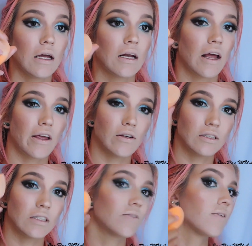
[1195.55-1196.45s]
and I
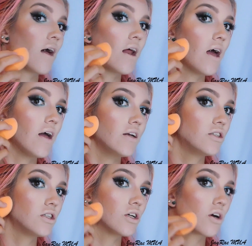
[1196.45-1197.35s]
used this flat
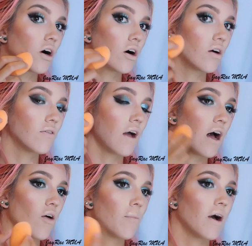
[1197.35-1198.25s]
edge to carve
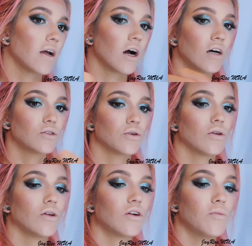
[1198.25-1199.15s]
out my contour
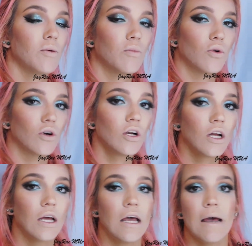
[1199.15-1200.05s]
a little bit more.
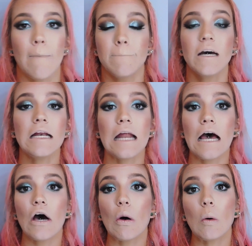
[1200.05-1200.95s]
But
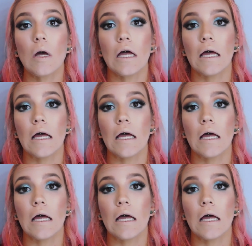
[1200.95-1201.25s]
now,